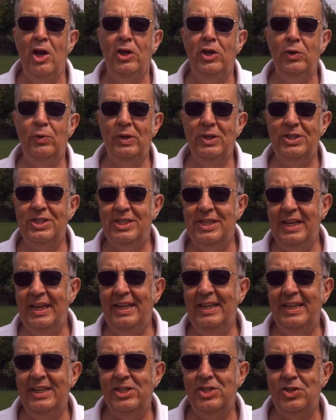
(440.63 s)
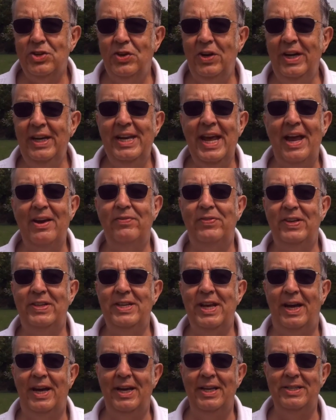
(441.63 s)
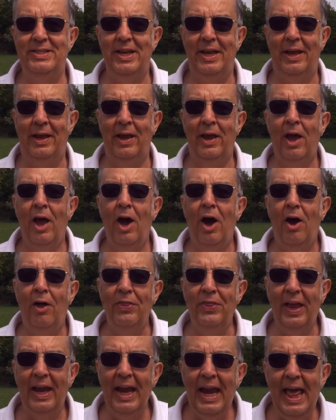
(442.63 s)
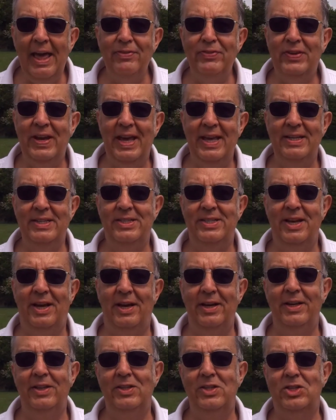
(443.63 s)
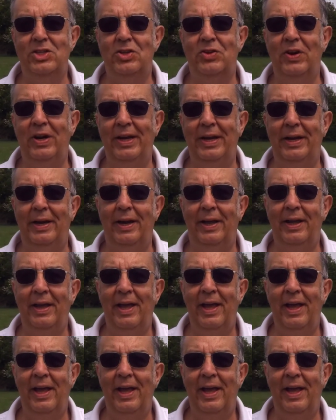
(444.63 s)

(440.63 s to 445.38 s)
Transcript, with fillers: You will see discrete advertising on the left-hand side of the screen.